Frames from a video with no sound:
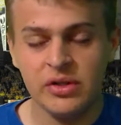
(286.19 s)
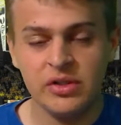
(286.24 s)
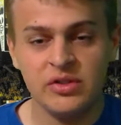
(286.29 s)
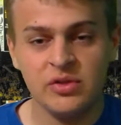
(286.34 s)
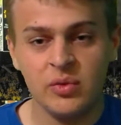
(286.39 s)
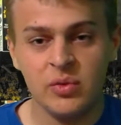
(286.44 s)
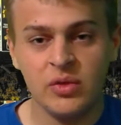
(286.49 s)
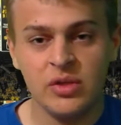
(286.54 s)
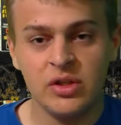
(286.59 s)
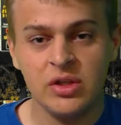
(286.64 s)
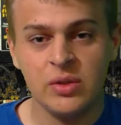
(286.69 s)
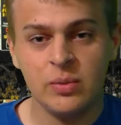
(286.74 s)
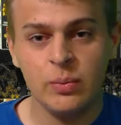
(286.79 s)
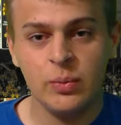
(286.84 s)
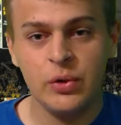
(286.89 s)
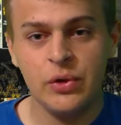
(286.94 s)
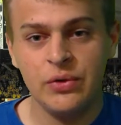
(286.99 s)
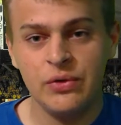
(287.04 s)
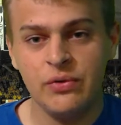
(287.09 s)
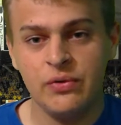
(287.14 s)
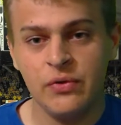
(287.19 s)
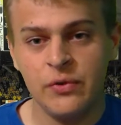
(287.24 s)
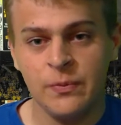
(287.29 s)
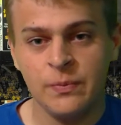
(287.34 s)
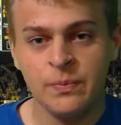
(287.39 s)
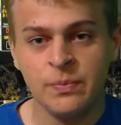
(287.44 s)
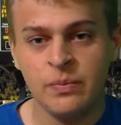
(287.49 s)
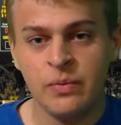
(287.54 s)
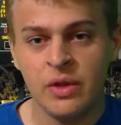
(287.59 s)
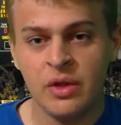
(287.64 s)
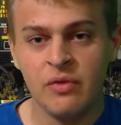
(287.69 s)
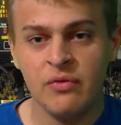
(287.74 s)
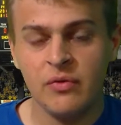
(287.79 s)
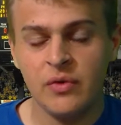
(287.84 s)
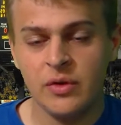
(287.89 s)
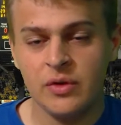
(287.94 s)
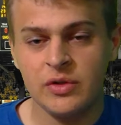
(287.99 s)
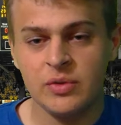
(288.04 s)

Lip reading: It's a really good move for